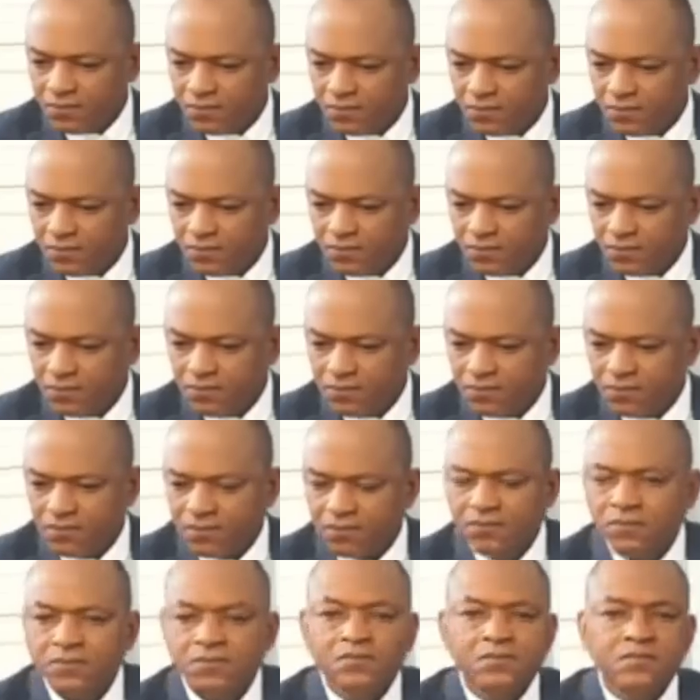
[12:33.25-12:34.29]

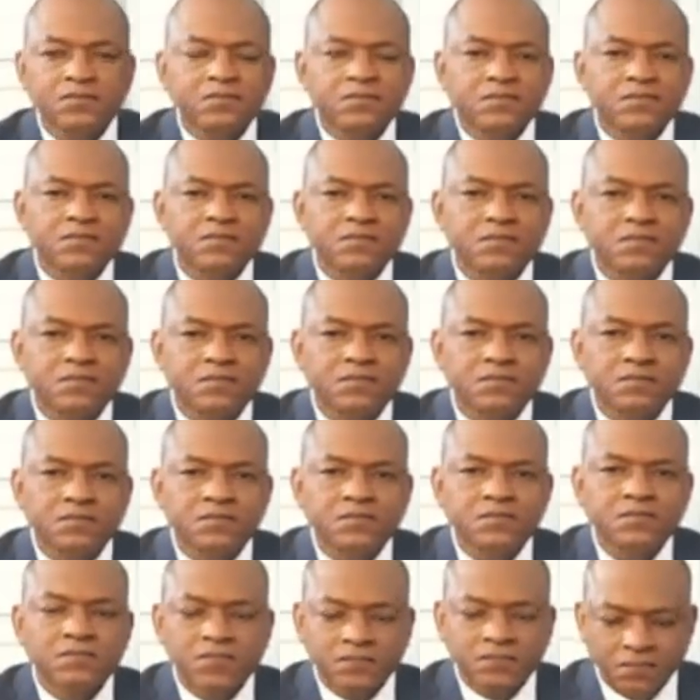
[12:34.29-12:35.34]

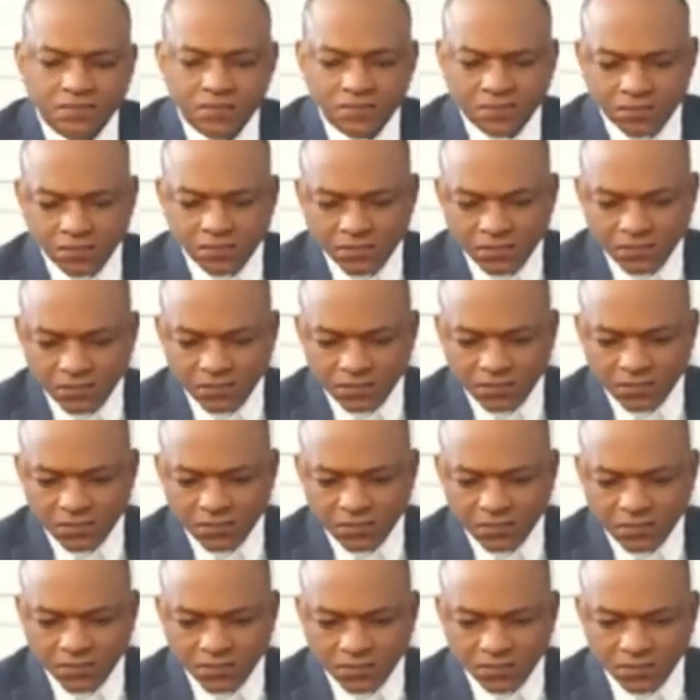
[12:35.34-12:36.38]

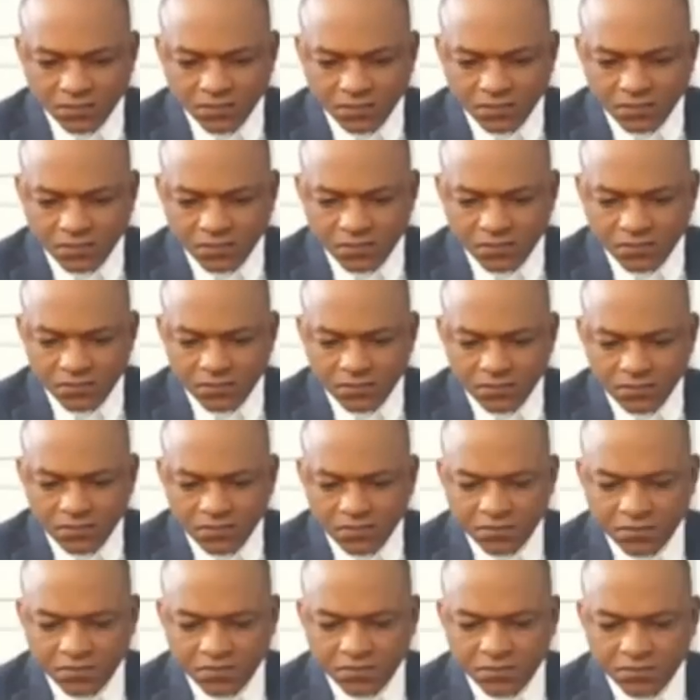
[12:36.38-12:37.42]

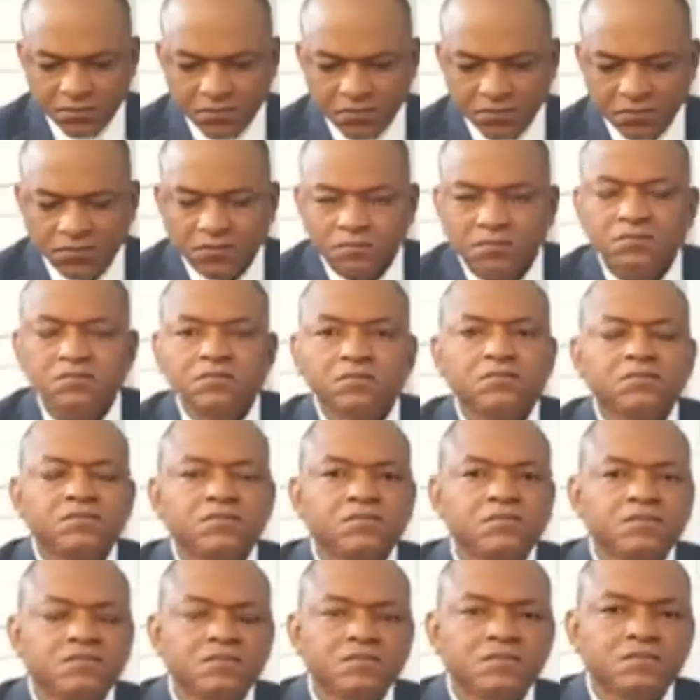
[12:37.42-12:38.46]

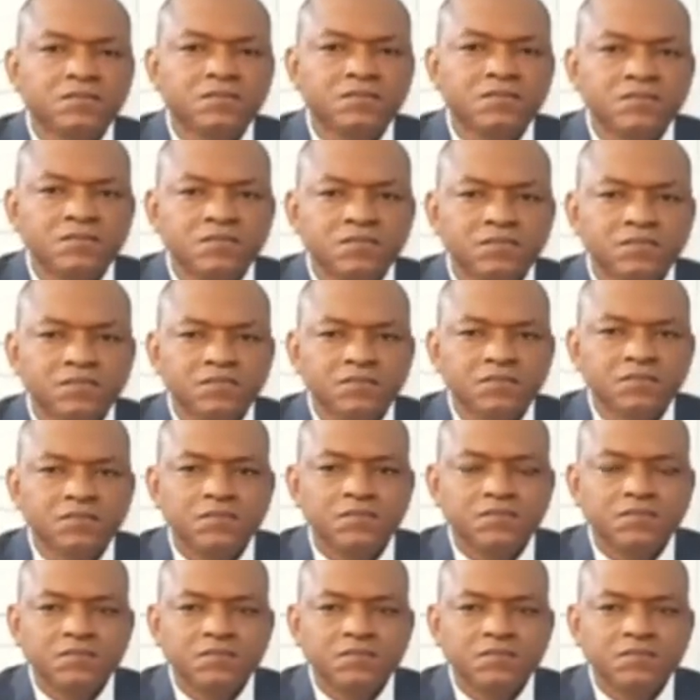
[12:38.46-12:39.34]
This person isn't speaking.